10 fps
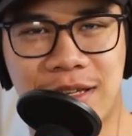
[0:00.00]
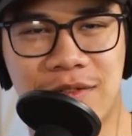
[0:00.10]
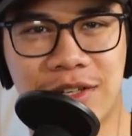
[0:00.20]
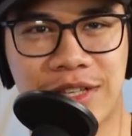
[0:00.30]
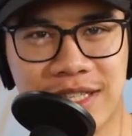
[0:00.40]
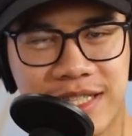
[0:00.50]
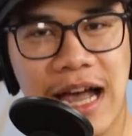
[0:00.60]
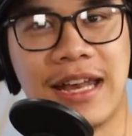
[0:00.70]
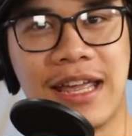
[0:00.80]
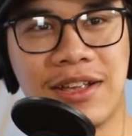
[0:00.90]
even on the
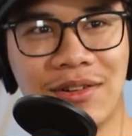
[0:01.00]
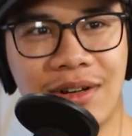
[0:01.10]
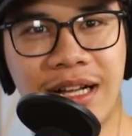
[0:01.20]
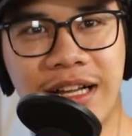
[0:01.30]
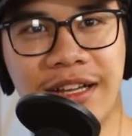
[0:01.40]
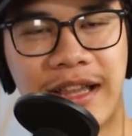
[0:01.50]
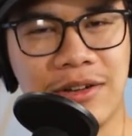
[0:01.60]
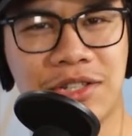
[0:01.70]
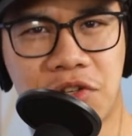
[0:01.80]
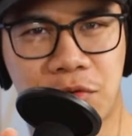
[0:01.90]
side angle, that
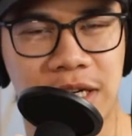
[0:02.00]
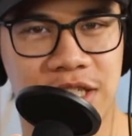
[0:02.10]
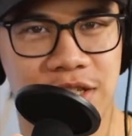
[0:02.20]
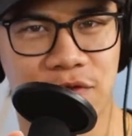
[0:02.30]
was a great show.